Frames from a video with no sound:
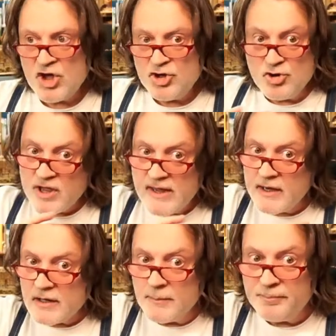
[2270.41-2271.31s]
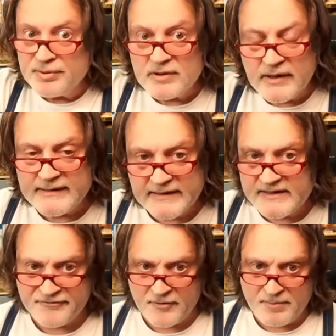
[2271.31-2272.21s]
you can get a completely
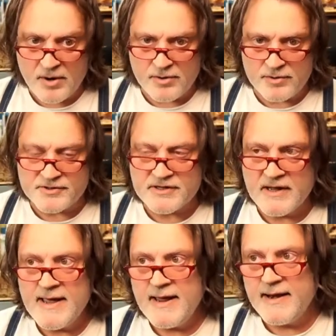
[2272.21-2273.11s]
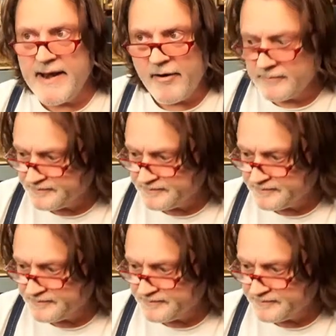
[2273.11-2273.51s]
different pose now